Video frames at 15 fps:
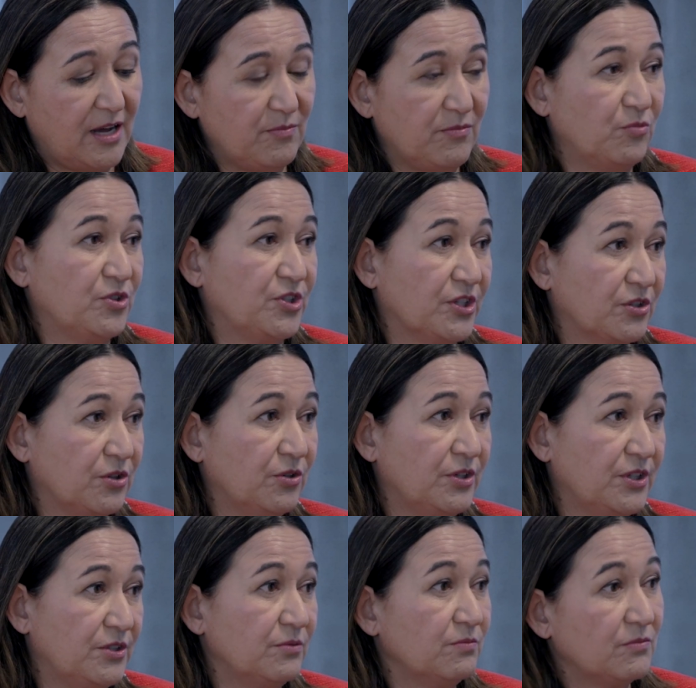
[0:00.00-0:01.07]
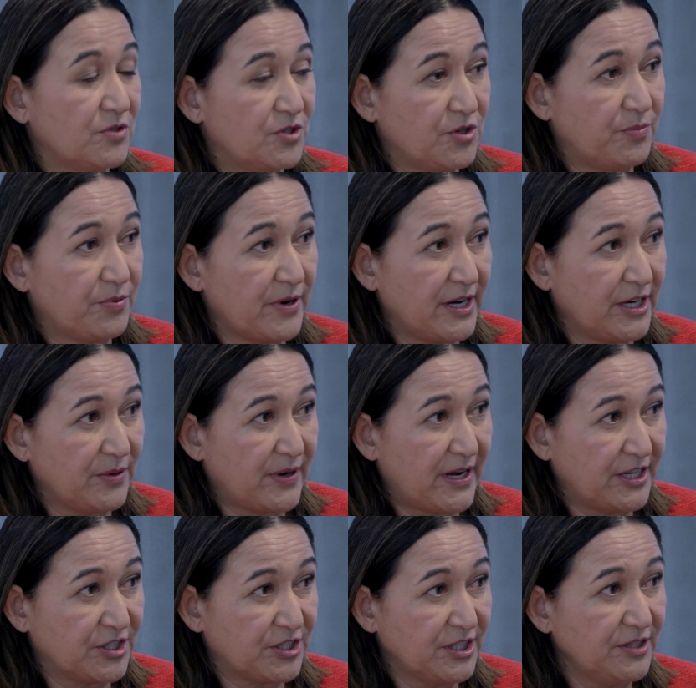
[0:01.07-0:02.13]
which included
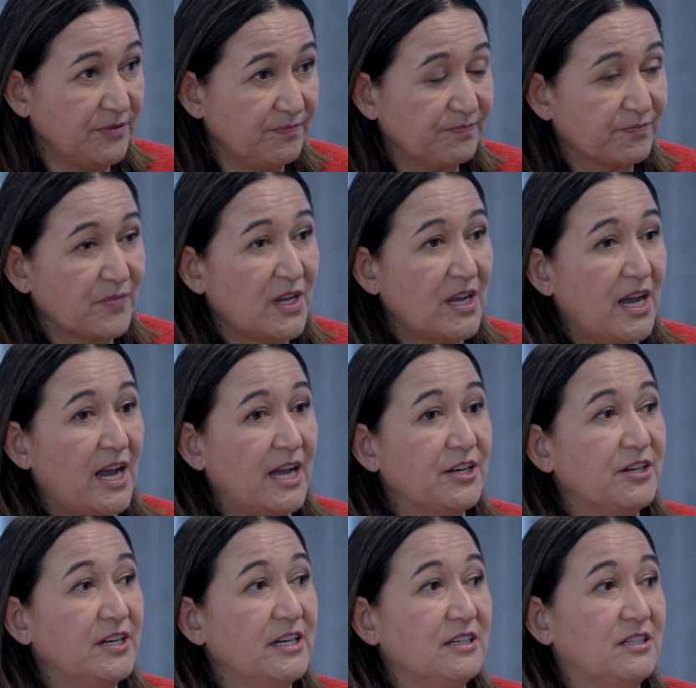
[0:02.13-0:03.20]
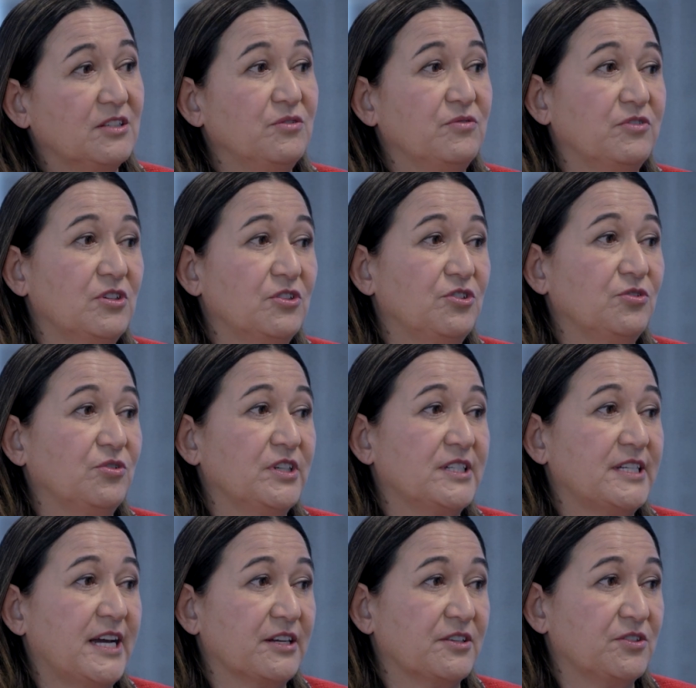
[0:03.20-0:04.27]
superannuation, and you needed to have lodged all your
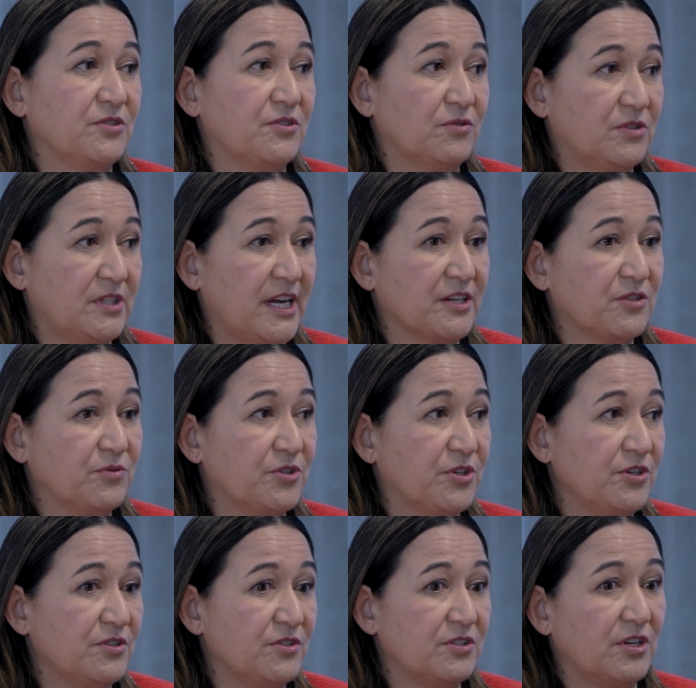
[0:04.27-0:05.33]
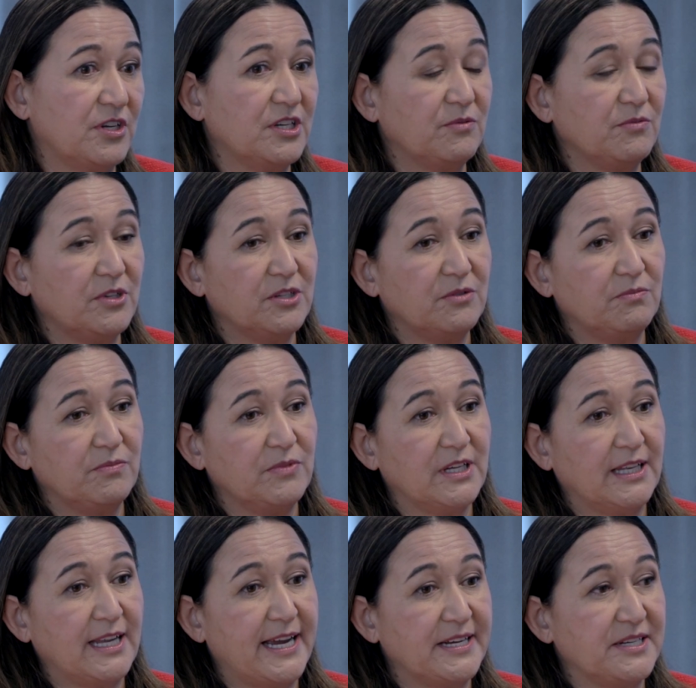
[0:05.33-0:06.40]
tax returns. So your
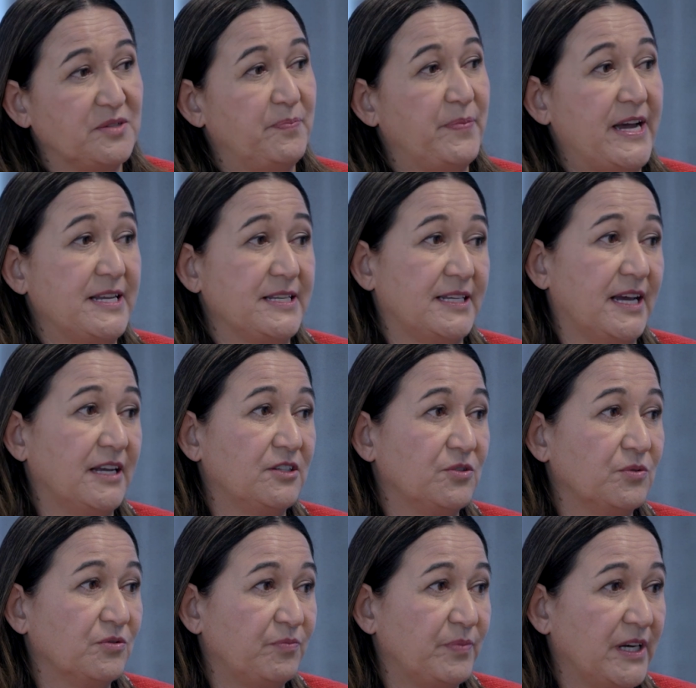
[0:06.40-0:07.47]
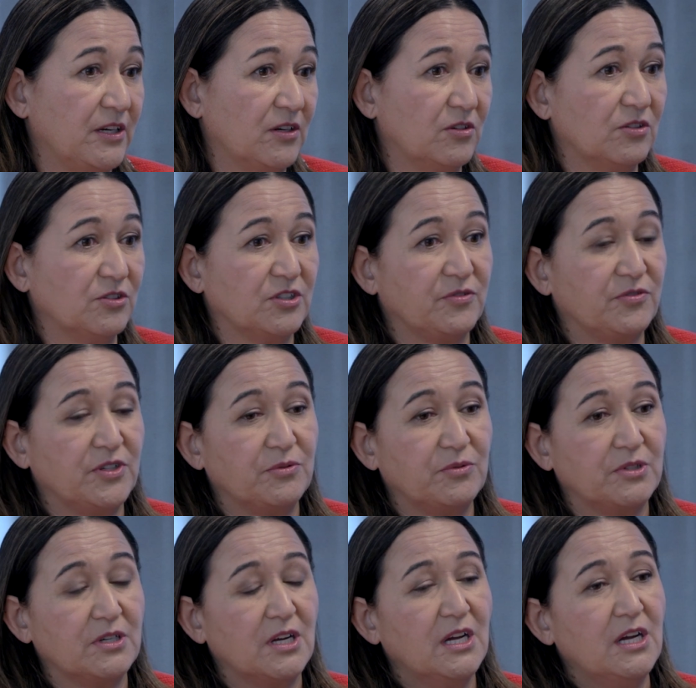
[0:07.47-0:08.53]
latest BAS had to have been lodged. If you
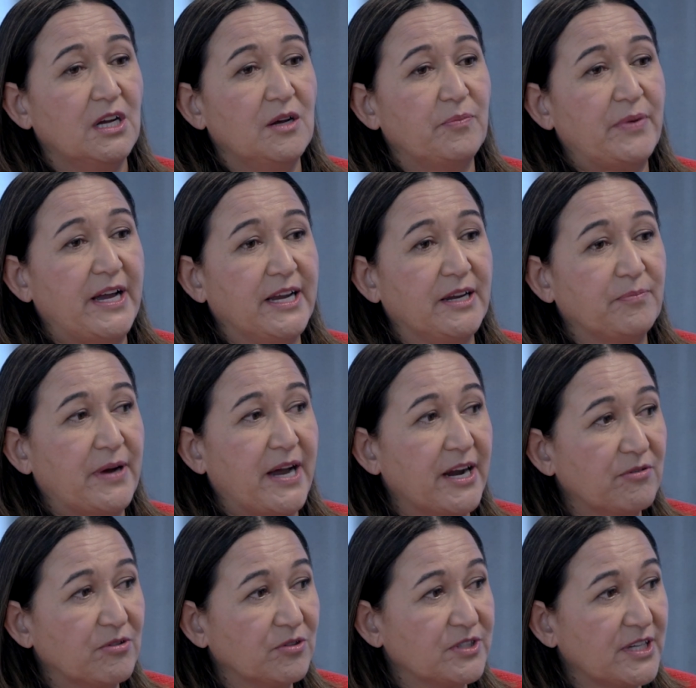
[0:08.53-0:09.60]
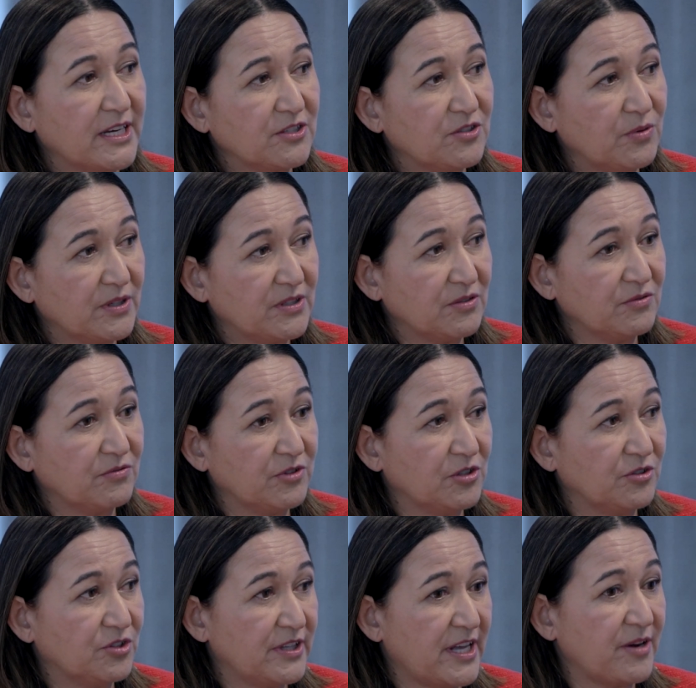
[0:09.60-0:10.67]
were paying payroll tax, you had to have
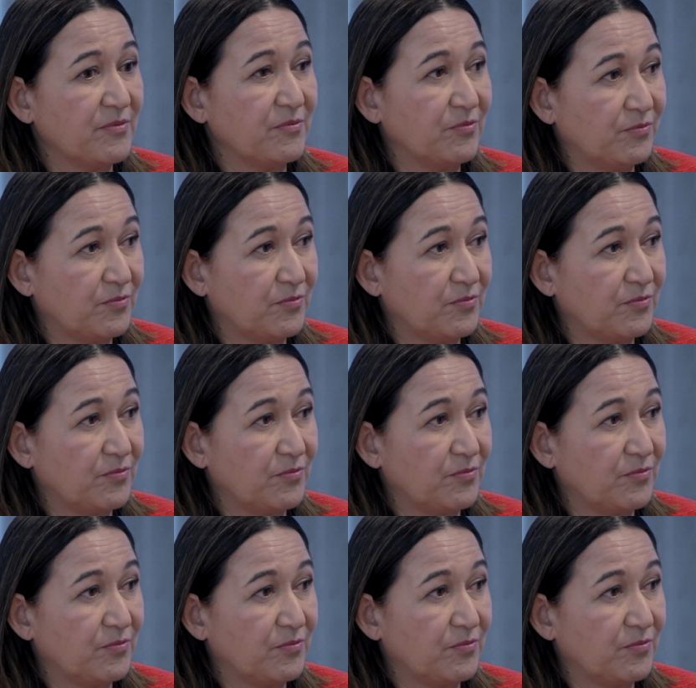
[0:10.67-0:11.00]
lodged that